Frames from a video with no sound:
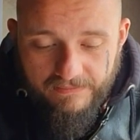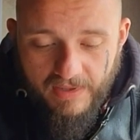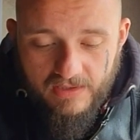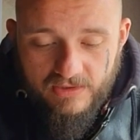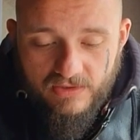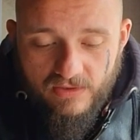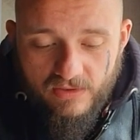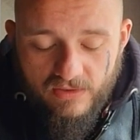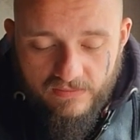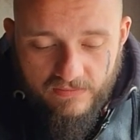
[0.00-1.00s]
bad
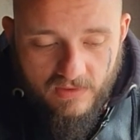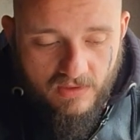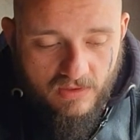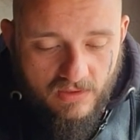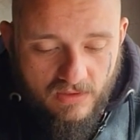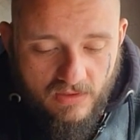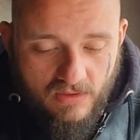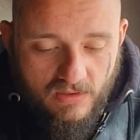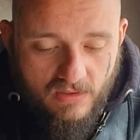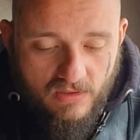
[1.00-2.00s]
score
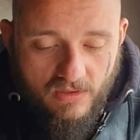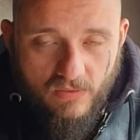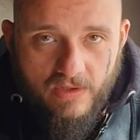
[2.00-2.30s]
on the